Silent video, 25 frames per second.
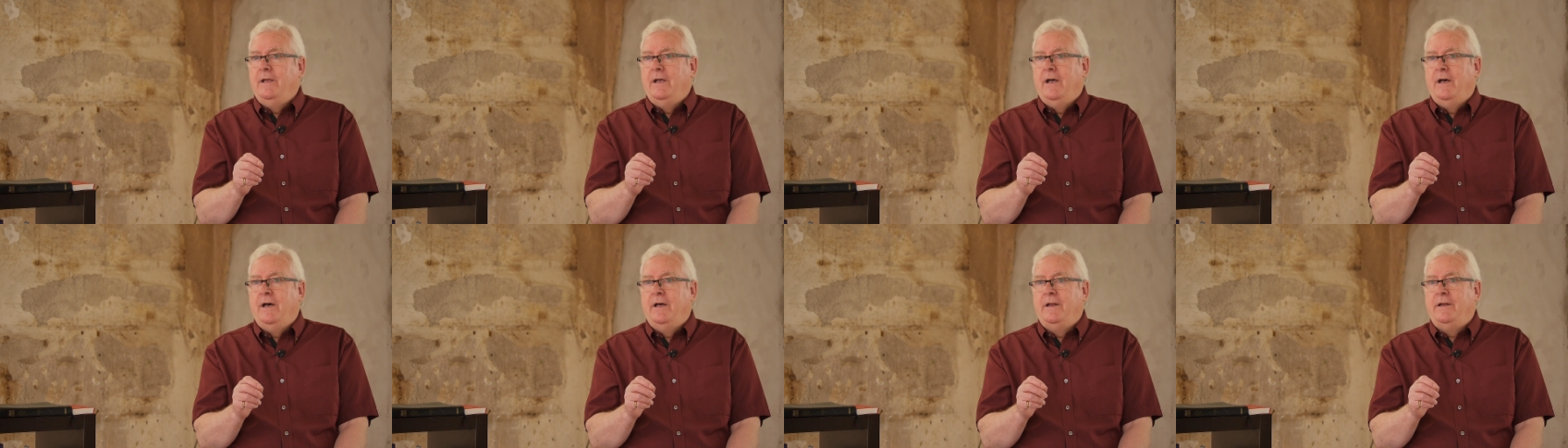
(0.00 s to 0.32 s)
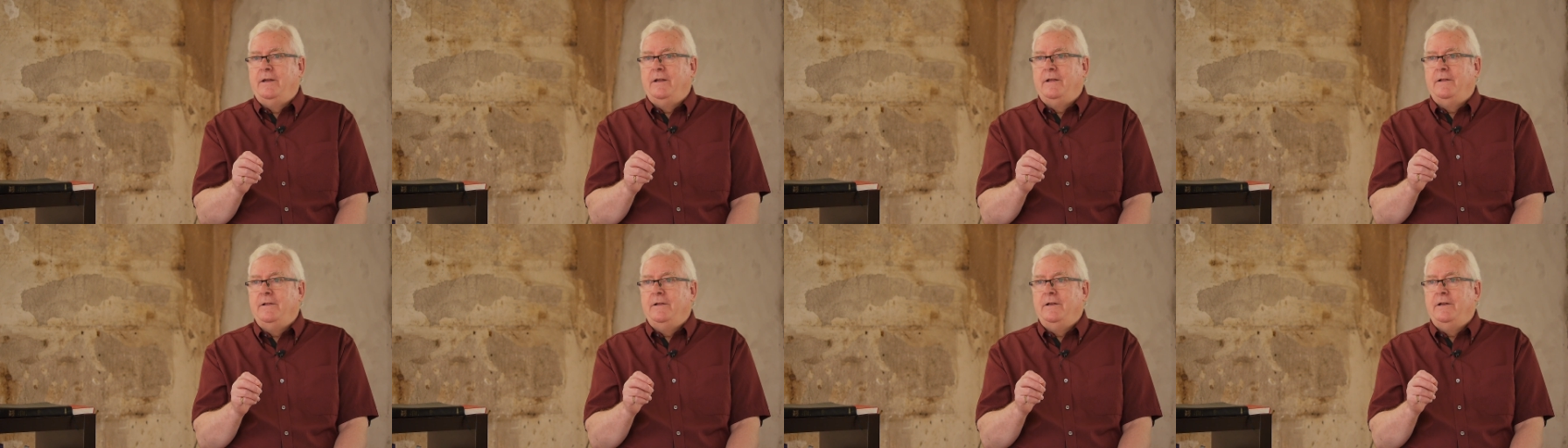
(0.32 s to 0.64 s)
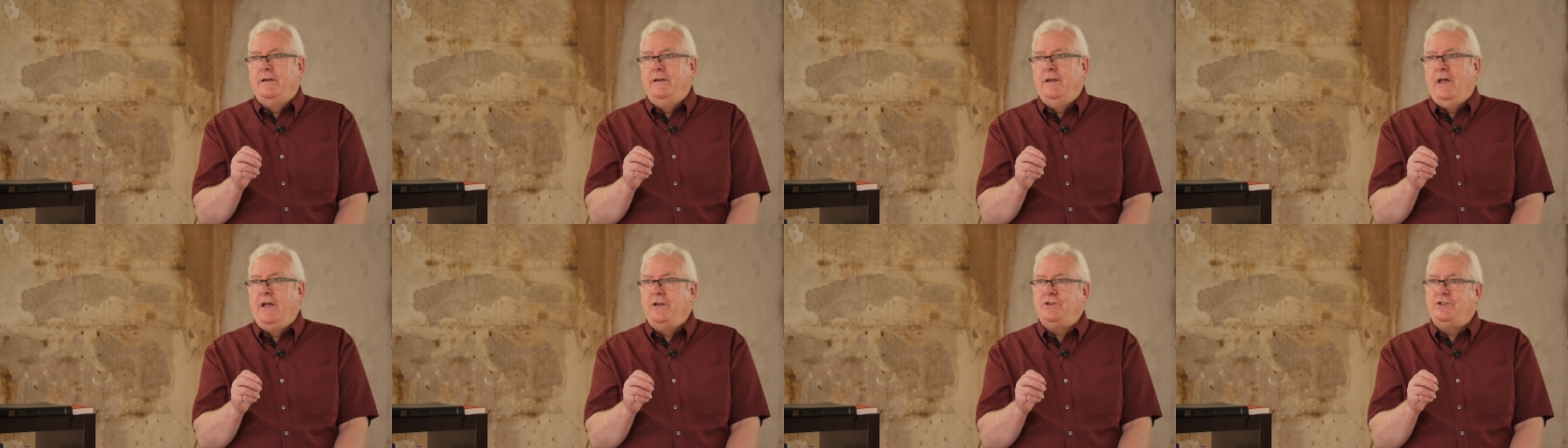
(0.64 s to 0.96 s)
And
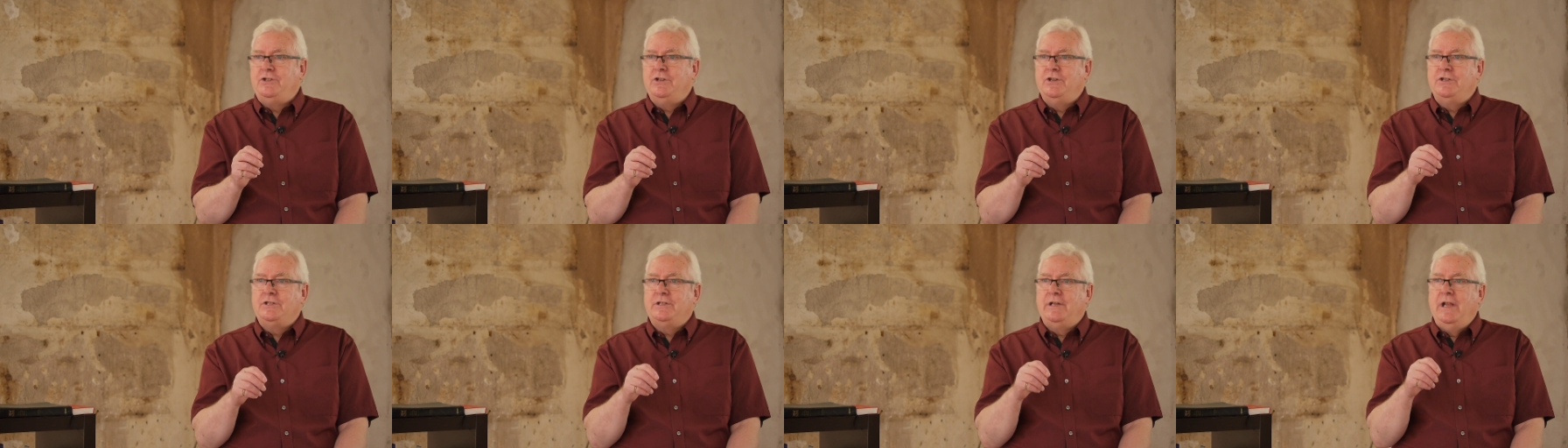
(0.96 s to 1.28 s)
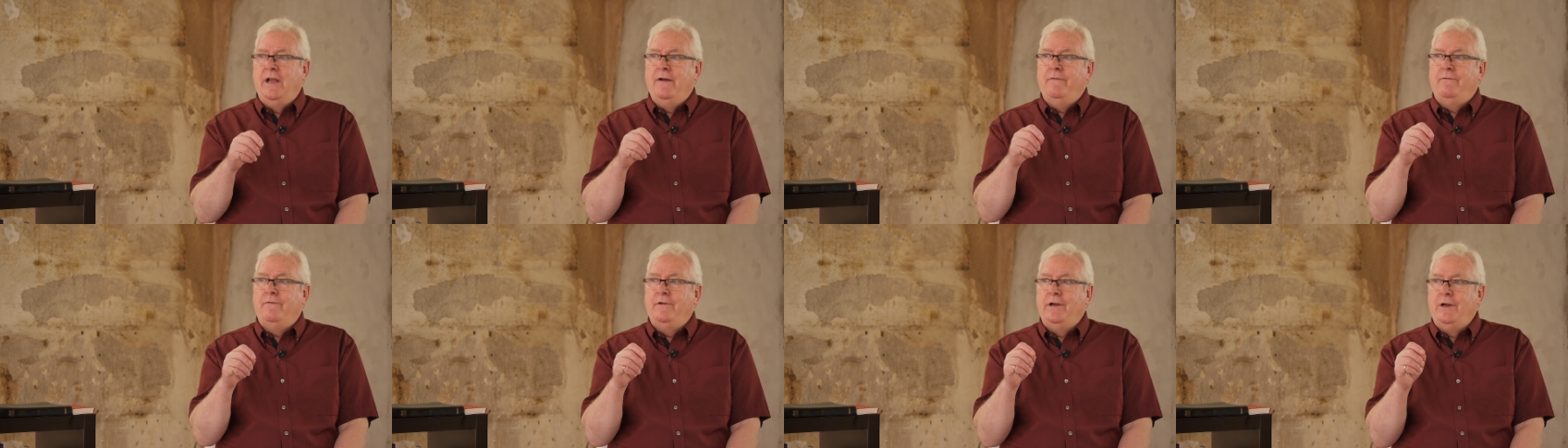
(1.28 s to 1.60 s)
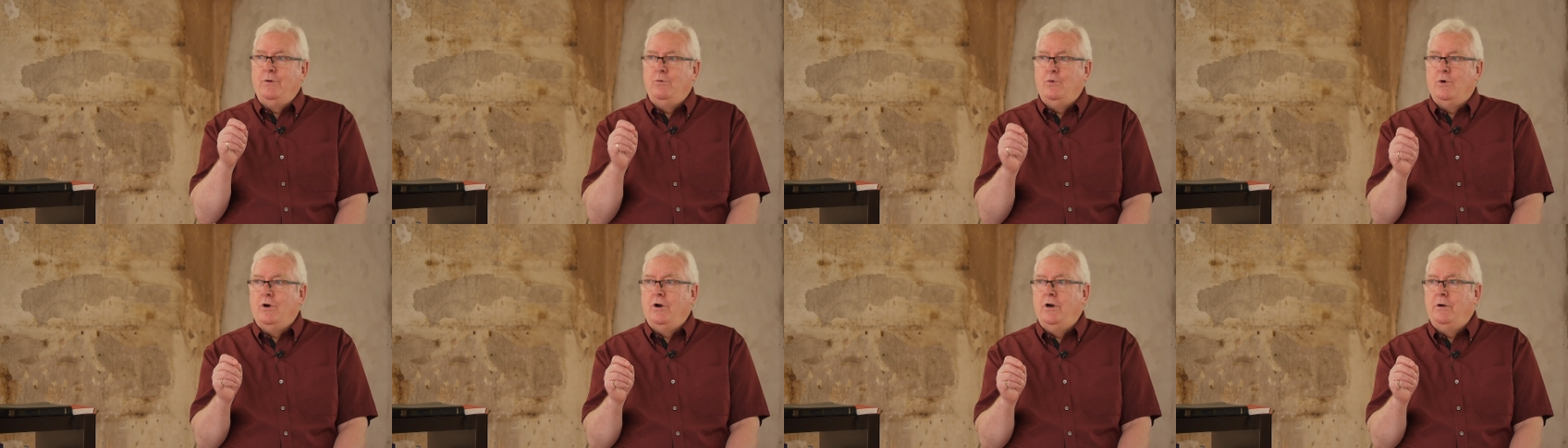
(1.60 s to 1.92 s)
not just
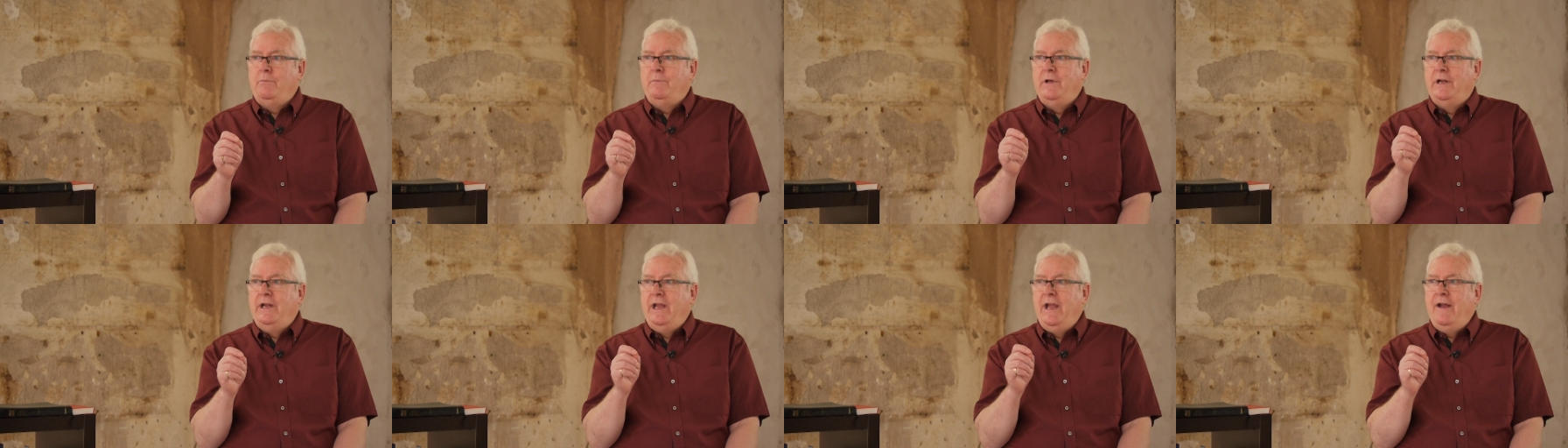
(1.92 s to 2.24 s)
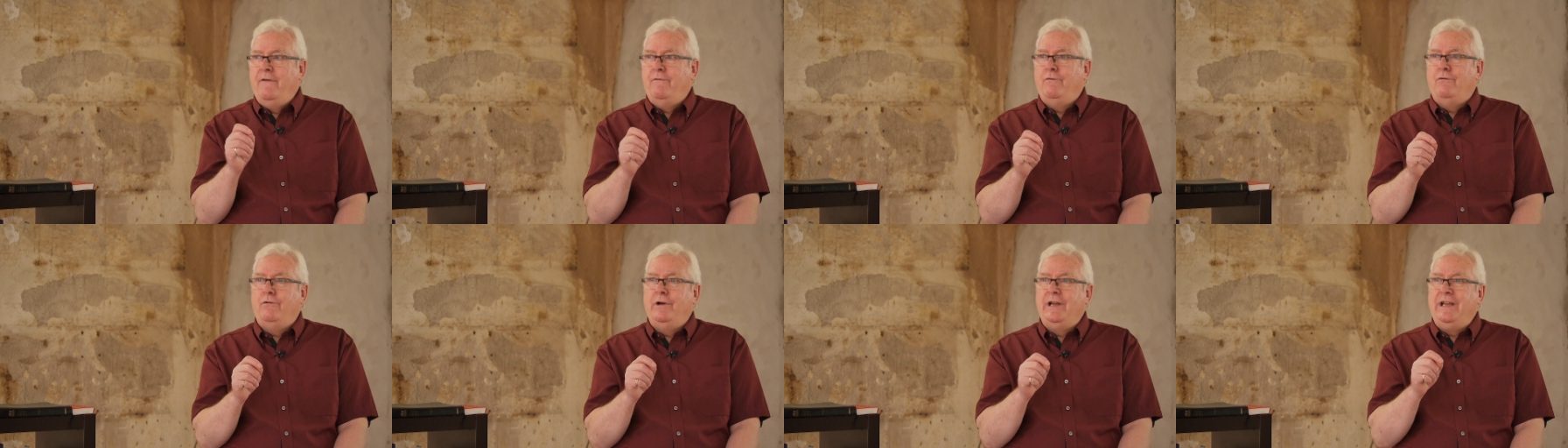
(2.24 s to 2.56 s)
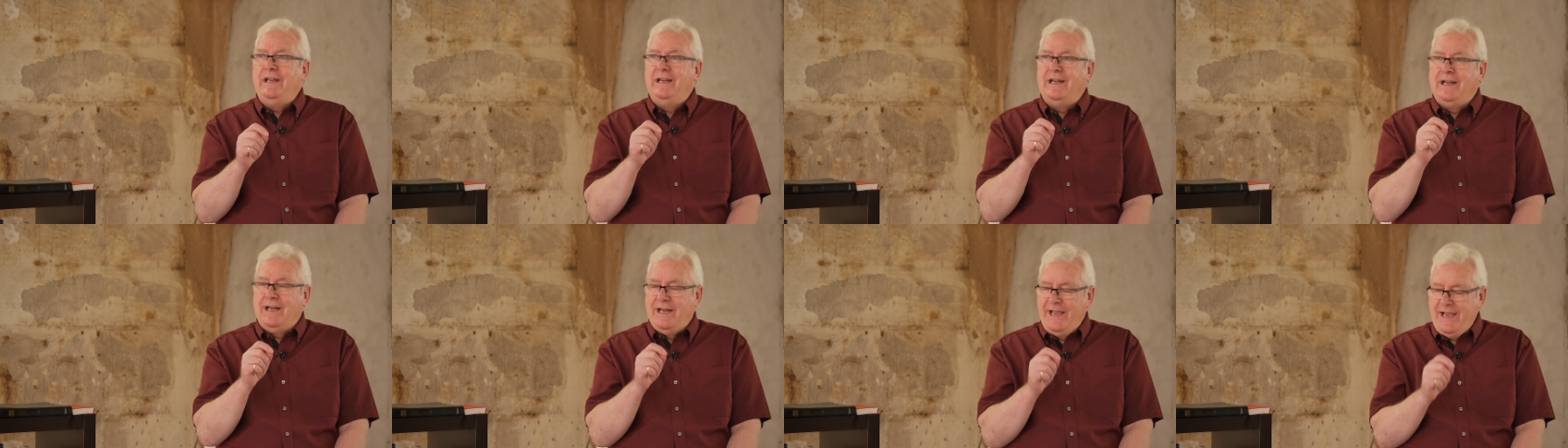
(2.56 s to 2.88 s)
every word, but
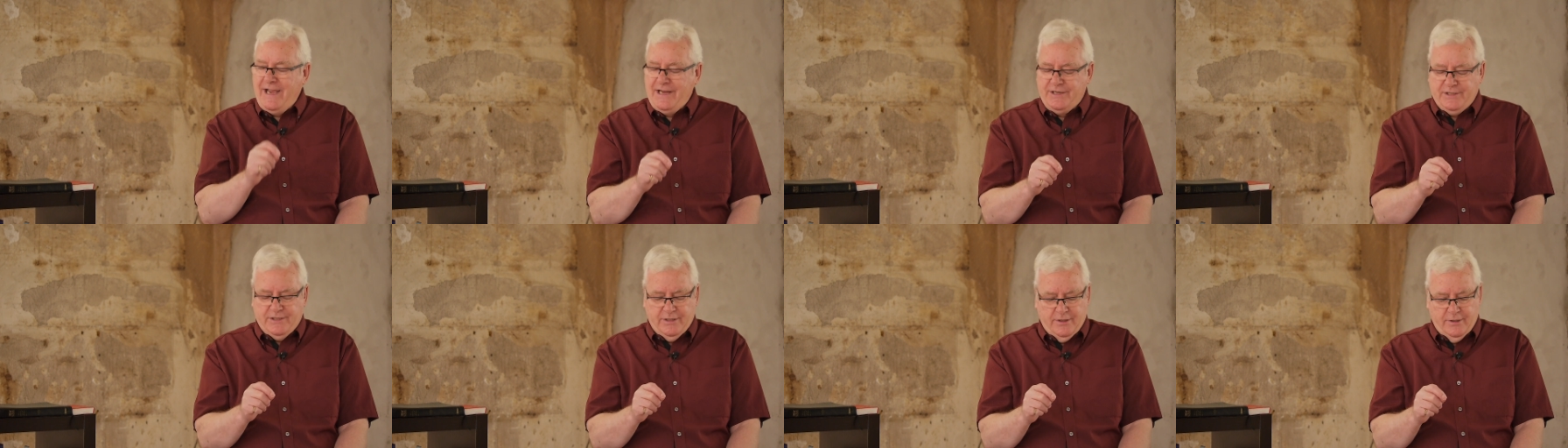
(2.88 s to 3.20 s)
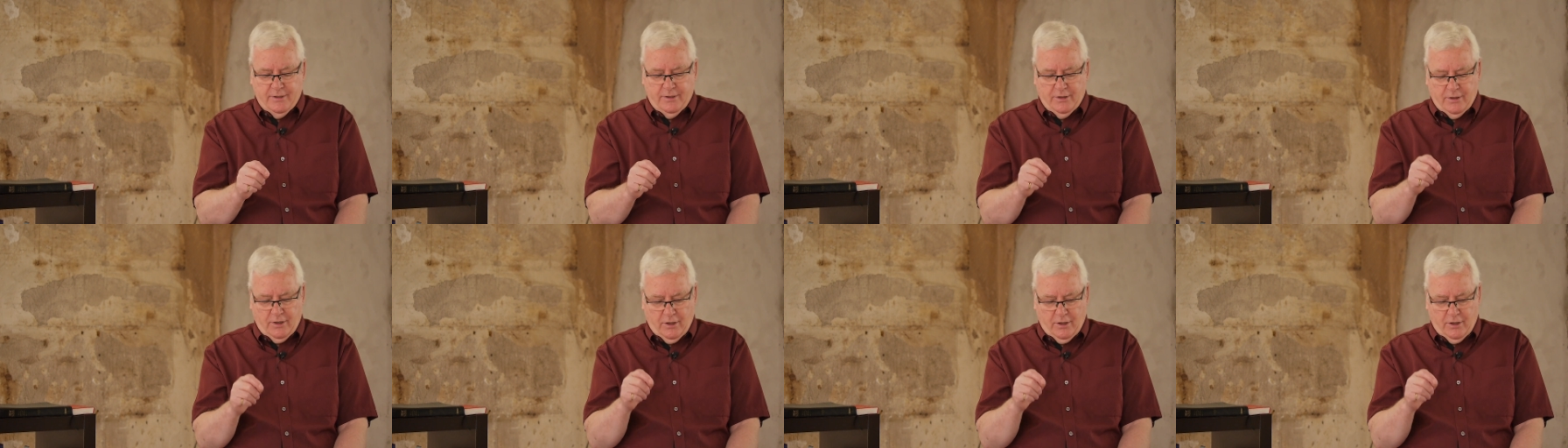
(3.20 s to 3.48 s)
every letter